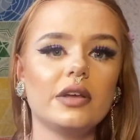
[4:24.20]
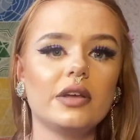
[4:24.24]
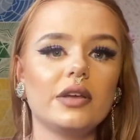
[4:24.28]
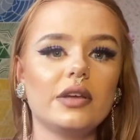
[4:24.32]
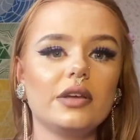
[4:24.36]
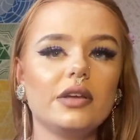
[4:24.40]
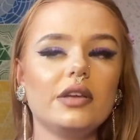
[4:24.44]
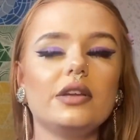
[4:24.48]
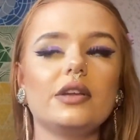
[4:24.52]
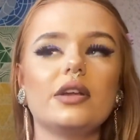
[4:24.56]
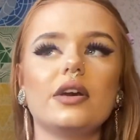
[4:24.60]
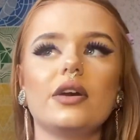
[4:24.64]

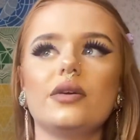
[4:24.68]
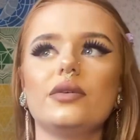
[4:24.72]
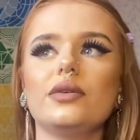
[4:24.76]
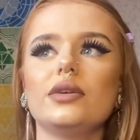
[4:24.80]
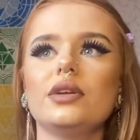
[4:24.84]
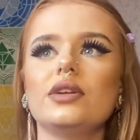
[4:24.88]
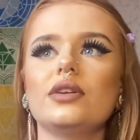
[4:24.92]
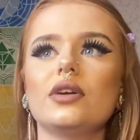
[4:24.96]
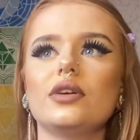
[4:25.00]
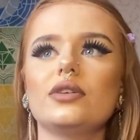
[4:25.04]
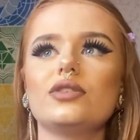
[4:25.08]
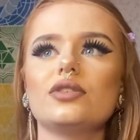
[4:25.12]
You're
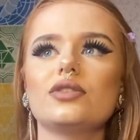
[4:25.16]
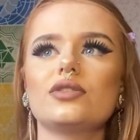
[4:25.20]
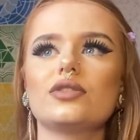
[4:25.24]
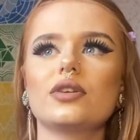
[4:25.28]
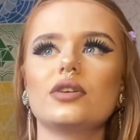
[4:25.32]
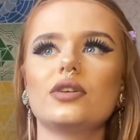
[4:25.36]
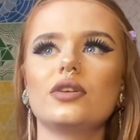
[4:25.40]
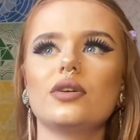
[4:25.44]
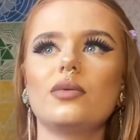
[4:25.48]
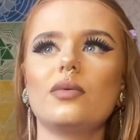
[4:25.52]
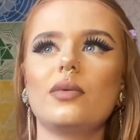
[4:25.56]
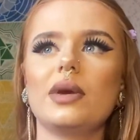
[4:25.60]
not just
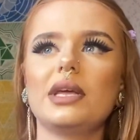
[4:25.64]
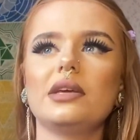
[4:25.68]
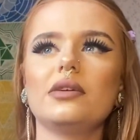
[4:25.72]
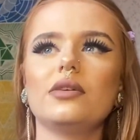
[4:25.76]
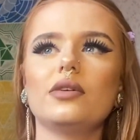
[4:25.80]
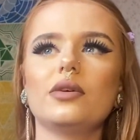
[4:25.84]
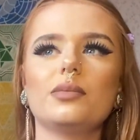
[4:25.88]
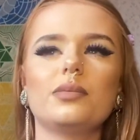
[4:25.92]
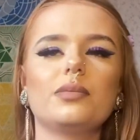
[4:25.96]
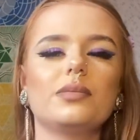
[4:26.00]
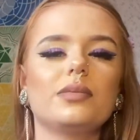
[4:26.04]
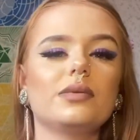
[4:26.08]
going to wake
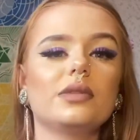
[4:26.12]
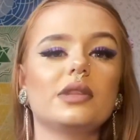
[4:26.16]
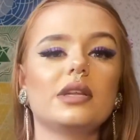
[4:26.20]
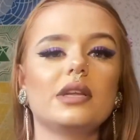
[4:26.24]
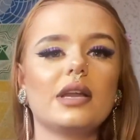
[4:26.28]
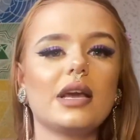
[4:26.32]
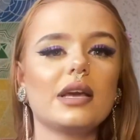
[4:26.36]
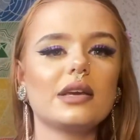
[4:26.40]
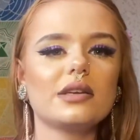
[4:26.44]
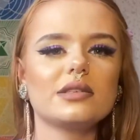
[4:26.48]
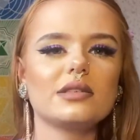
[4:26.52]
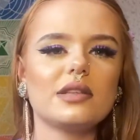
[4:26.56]
up the
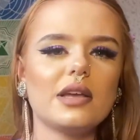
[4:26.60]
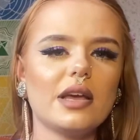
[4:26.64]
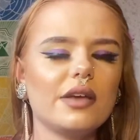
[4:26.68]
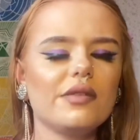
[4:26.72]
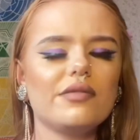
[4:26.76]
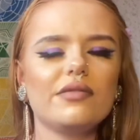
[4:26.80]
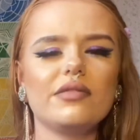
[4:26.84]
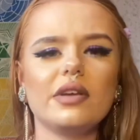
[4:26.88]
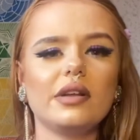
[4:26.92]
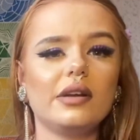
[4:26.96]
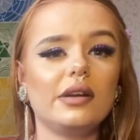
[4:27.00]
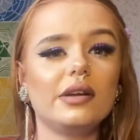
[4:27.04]
next day
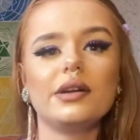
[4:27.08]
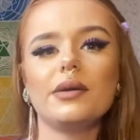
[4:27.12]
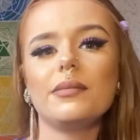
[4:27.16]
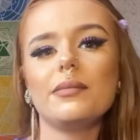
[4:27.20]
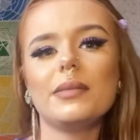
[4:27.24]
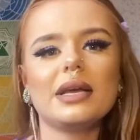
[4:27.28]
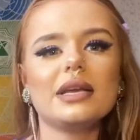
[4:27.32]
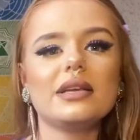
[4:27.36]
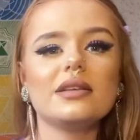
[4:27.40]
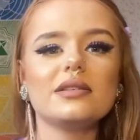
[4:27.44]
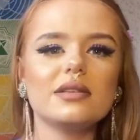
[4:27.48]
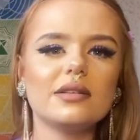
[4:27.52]
feeling
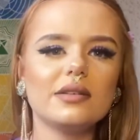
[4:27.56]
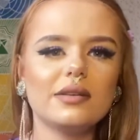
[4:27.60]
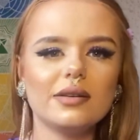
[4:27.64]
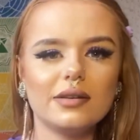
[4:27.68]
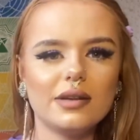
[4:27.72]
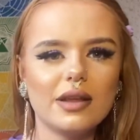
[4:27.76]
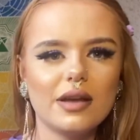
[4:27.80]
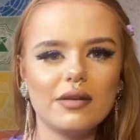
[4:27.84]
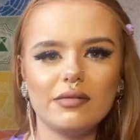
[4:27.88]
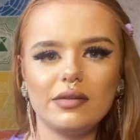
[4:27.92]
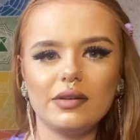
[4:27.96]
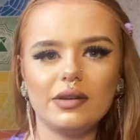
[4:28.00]
amazing and
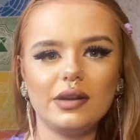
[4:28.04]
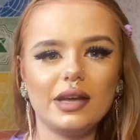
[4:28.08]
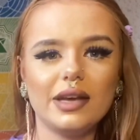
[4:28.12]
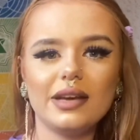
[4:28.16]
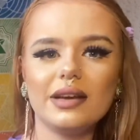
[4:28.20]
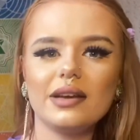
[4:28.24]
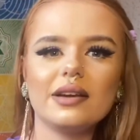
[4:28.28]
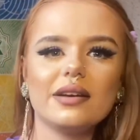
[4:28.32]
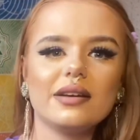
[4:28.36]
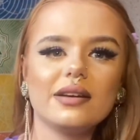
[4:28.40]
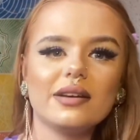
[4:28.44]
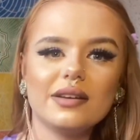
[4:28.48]
never
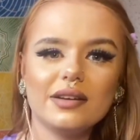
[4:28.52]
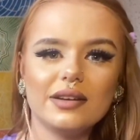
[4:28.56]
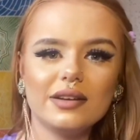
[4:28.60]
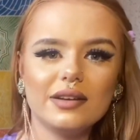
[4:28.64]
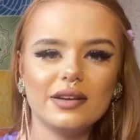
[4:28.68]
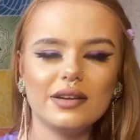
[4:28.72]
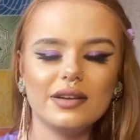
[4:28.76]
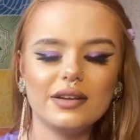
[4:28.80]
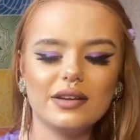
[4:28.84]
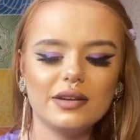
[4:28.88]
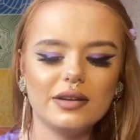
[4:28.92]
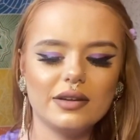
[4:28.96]

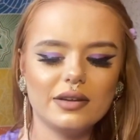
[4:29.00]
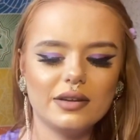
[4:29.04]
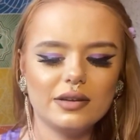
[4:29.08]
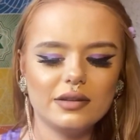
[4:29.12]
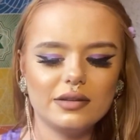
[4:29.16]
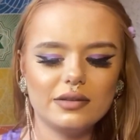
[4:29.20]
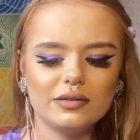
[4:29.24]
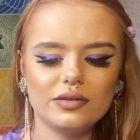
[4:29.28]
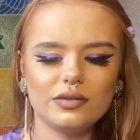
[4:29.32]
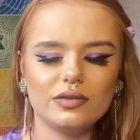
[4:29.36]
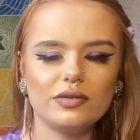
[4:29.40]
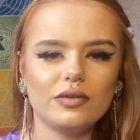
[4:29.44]

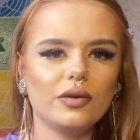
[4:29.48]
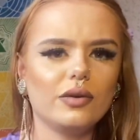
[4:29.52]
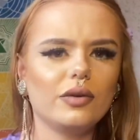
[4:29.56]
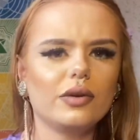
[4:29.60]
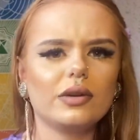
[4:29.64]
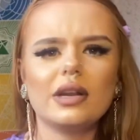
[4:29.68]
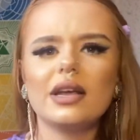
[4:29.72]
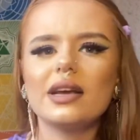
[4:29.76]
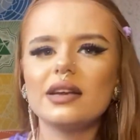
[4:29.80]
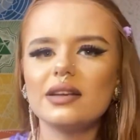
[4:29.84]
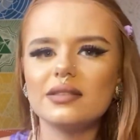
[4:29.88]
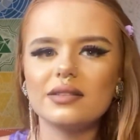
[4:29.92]
talk
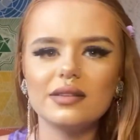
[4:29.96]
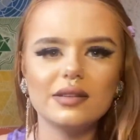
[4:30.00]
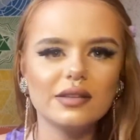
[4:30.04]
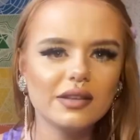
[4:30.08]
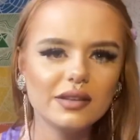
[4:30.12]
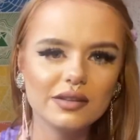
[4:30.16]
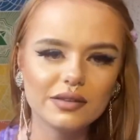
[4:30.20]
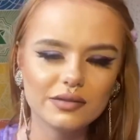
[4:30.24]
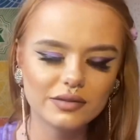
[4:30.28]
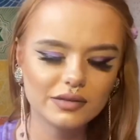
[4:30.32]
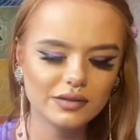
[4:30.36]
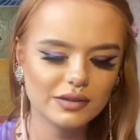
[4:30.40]

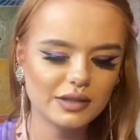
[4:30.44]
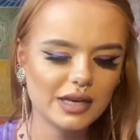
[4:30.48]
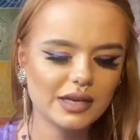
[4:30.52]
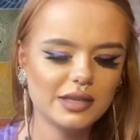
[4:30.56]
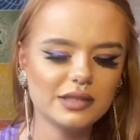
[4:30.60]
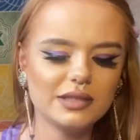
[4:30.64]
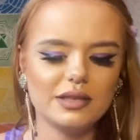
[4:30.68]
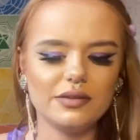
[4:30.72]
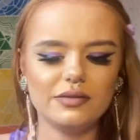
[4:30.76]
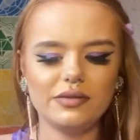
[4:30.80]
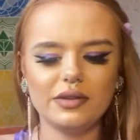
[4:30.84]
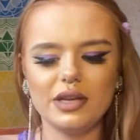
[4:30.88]

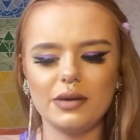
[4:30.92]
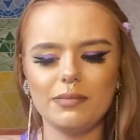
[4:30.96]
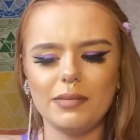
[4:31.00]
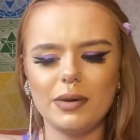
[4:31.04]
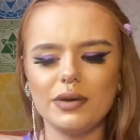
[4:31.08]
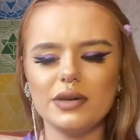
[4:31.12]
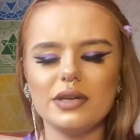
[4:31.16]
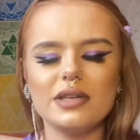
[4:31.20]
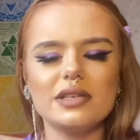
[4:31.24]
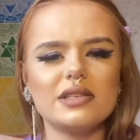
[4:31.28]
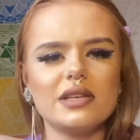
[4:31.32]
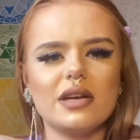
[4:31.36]
negatively
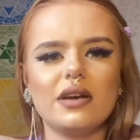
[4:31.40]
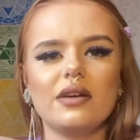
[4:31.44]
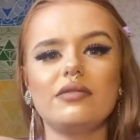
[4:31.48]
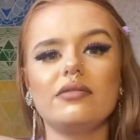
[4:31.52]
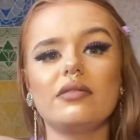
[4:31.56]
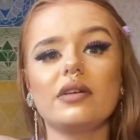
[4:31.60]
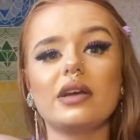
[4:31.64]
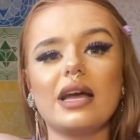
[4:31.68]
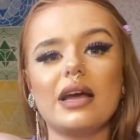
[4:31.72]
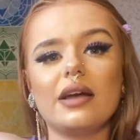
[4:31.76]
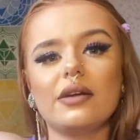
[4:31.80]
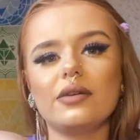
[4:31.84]
about yourself
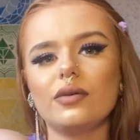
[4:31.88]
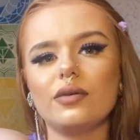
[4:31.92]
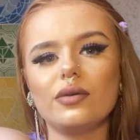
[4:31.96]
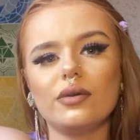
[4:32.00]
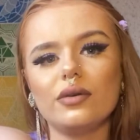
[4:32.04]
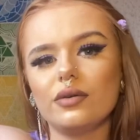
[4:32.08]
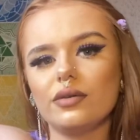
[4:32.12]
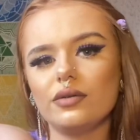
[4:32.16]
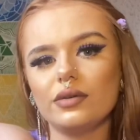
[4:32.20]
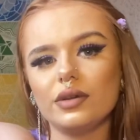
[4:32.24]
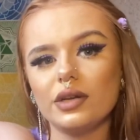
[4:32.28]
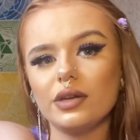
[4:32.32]
again,
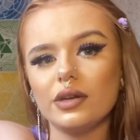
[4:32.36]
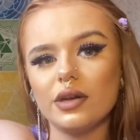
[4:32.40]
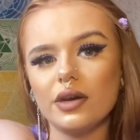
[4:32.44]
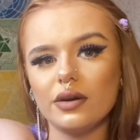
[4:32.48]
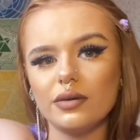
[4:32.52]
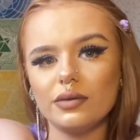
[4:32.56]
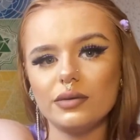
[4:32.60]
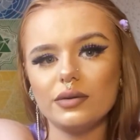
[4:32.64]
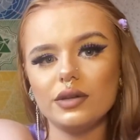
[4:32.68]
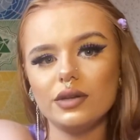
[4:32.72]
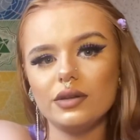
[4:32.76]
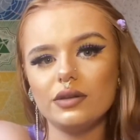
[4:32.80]
or
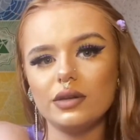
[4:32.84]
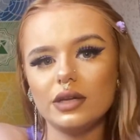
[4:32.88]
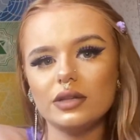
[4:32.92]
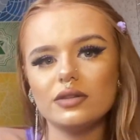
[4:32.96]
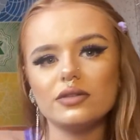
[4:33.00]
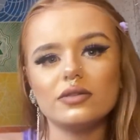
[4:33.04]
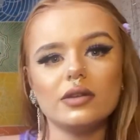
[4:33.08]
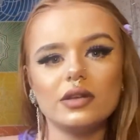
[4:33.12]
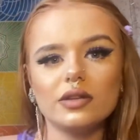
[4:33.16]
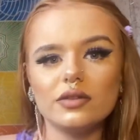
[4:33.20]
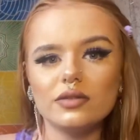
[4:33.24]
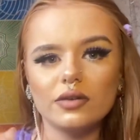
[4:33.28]

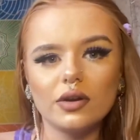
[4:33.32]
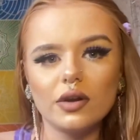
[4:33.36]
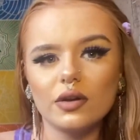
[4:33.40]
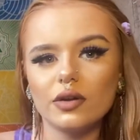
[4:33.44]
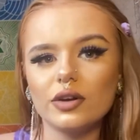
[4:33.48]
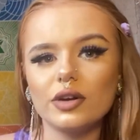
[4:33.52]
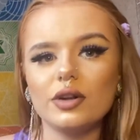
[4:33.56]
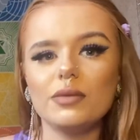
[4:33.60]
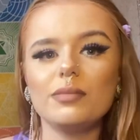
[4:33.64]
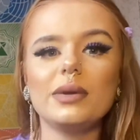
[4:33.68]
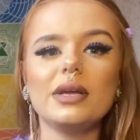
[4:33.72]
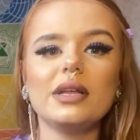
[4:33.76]
it's not
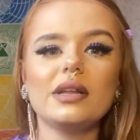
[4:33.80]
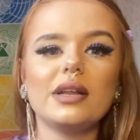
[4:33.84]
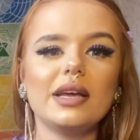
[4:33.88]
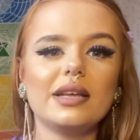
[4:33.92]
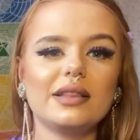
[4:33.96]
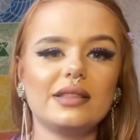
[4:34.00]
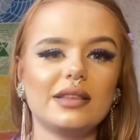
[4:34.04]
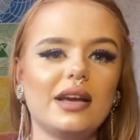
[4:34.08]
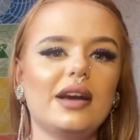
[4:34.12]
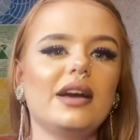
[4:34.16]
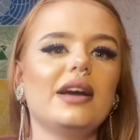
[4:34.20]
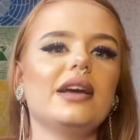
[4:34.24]
going to be
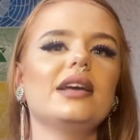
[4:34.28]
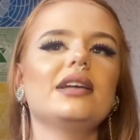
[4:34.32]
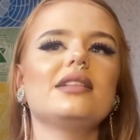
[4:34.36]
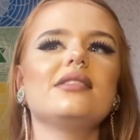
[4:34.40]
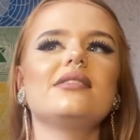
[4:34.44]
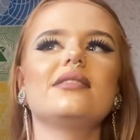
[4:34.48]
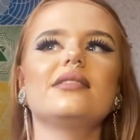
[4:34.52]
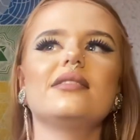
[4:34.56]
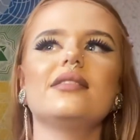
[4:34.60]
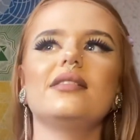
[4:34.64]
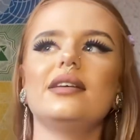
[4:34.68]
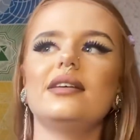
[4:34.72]
like that.
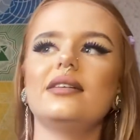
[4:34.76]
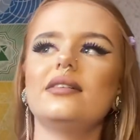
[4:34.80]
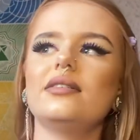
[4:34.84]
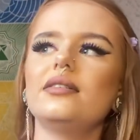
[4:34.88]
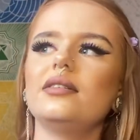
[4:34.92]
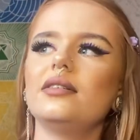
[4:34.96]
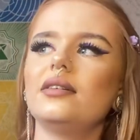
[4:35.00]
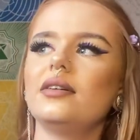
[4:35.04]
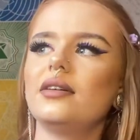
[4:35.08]
It's little,